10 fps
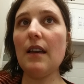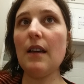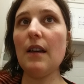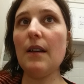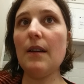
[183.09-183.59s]

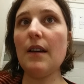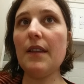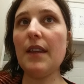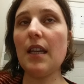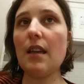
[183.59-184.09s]
I
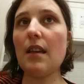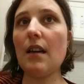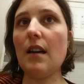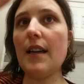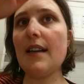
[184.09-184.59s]
think
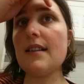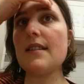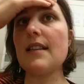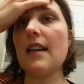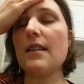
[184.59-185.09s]
I
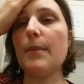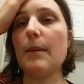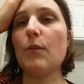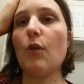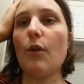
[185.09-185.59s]
understand a
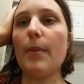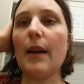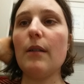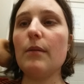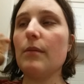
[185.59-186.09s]
bit more
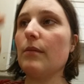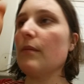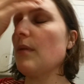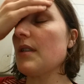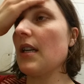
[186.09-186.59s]
about
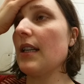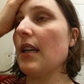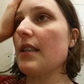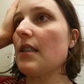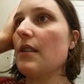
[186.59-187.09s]
what I'd
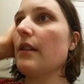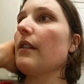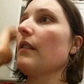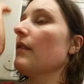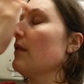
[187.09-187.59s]
like to
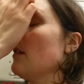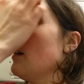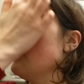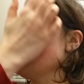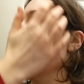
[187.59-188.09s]
do.
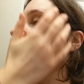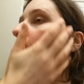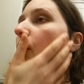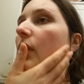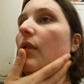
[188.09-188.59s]
I think I
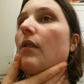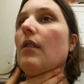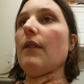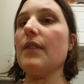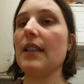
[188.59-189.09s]
would
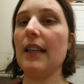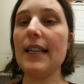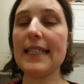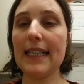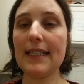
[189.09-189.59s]
obviously
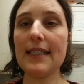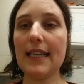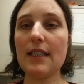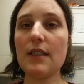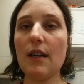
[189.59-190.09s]
like to get to
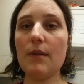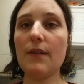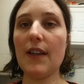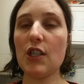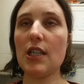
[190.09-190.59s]
10 stone
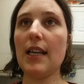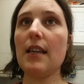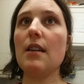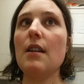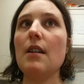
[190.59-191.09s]

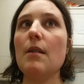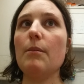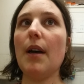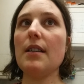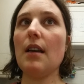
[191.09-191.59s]
eventually,
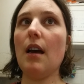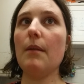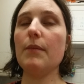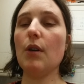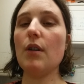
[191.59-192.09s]
but
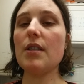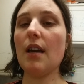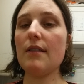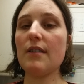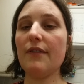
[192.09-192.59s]
I'm not
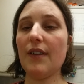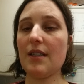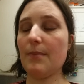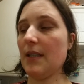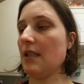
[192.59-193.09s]
going to
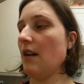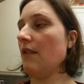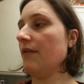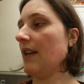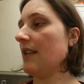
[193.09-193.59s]
fuss
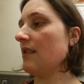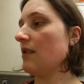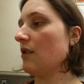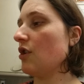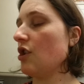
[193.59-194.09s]
myself,
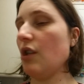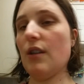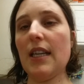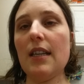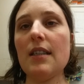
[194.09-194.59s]
and the
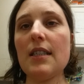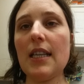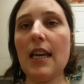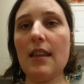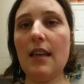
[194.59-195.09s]
journey
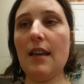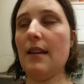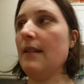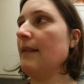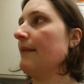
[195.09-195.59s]
to get there